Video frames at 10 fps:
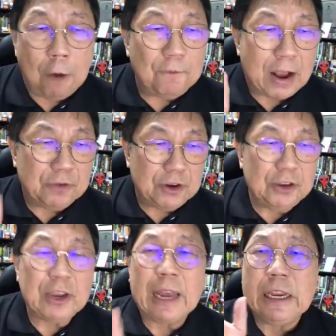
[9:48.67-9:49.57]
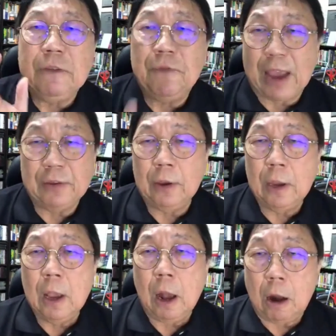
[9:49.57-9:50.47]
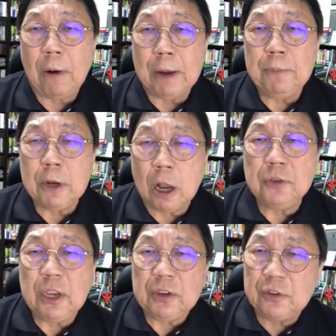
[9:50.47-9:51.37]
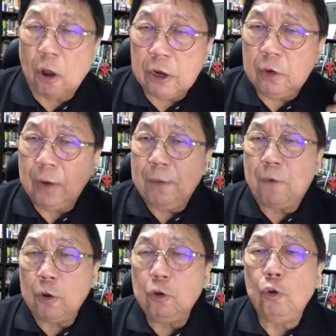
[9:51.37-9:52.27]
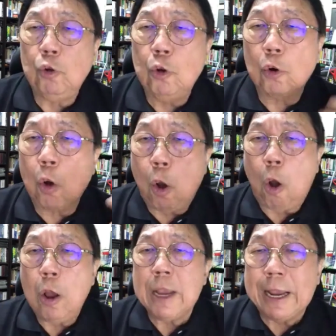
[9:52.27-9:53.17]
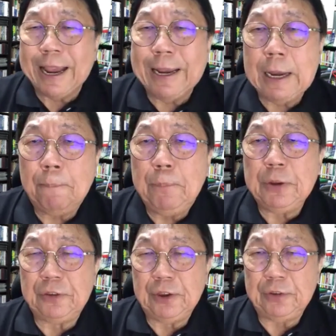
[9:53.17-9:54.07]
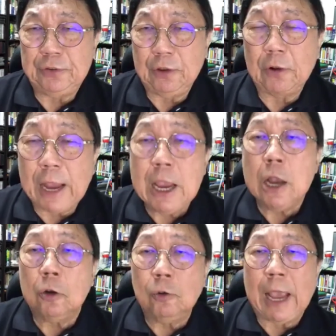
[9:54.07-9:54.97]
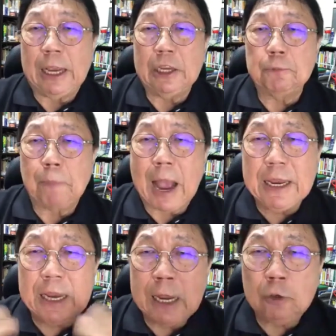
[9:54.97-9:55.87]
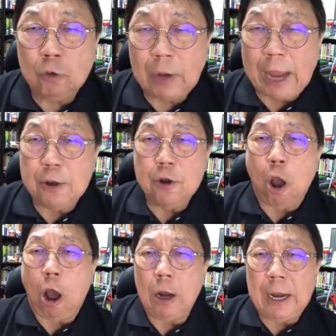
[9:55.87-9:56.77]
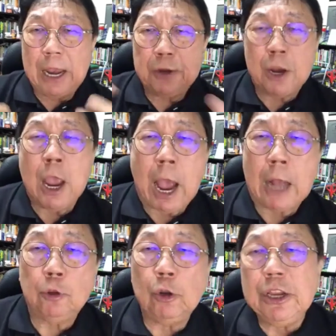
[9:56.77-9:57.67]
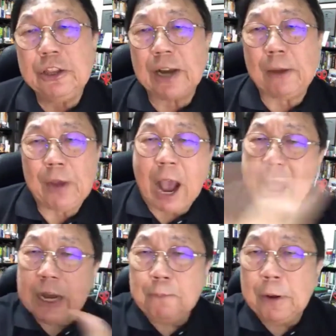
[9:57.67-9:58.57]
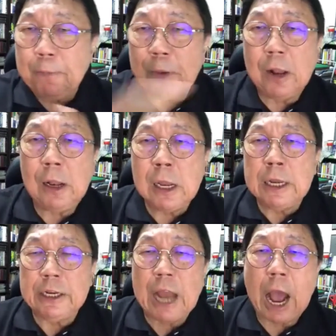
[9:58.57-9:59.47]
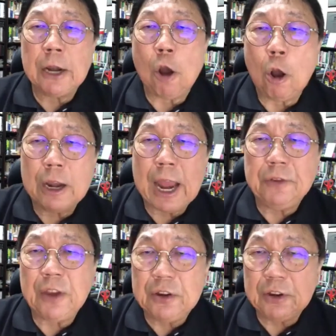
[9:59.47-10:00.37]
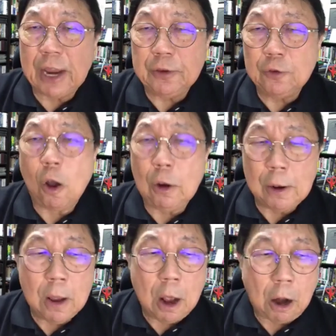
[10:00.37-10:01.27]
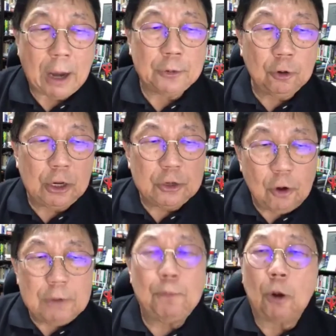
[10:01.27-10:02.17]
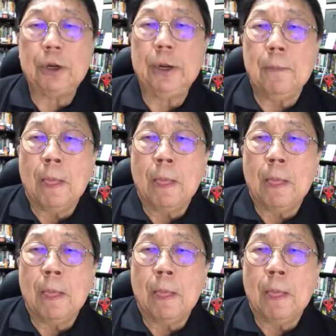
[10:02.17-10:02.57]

functions and events. All right, because this is the only way for you to grow in the business, okay? To get inspired, to get knowledge, to interact with other people in other organizations and so on. All right, so it's so important